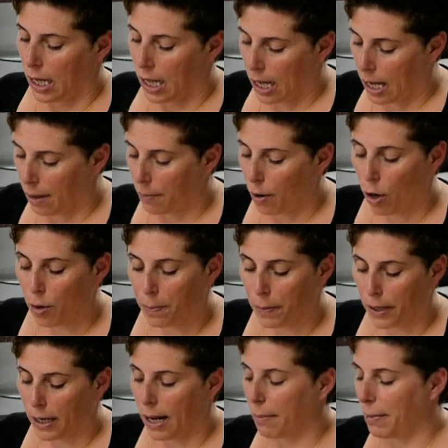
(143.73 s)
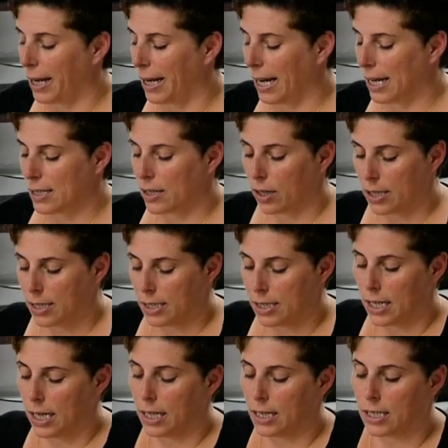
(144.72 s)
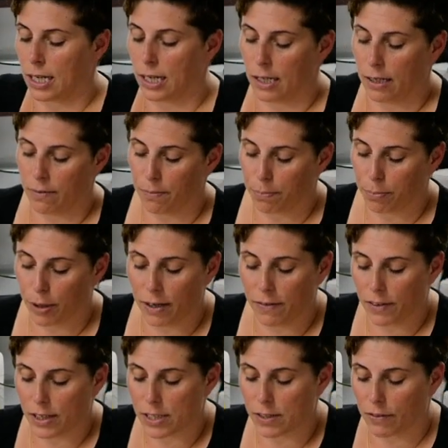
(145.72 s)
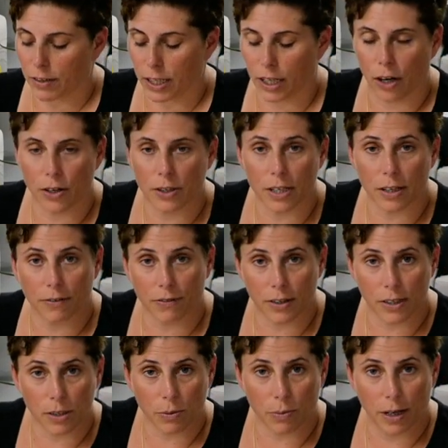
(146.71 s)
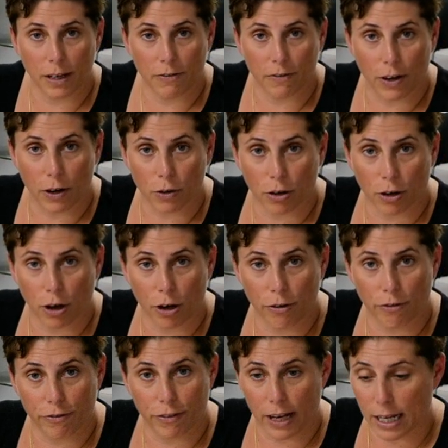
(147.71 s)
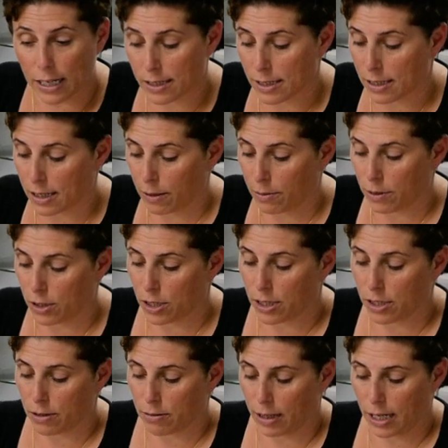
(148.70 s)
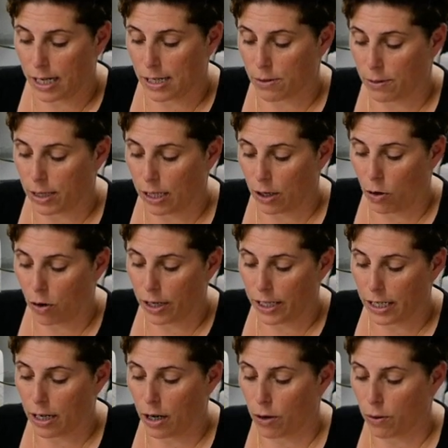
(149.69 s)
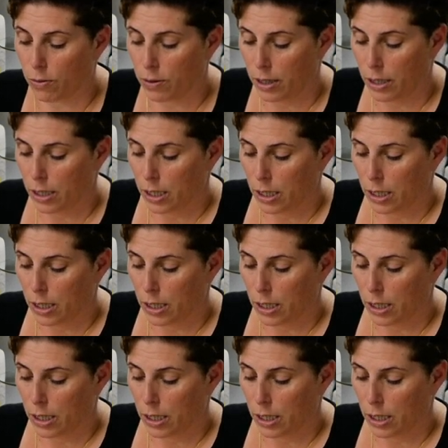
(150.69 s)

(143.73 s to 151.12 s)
open it up, and as I said in previous videos, if there's a wee Velcro fastener, which this one has a wee hidey hole,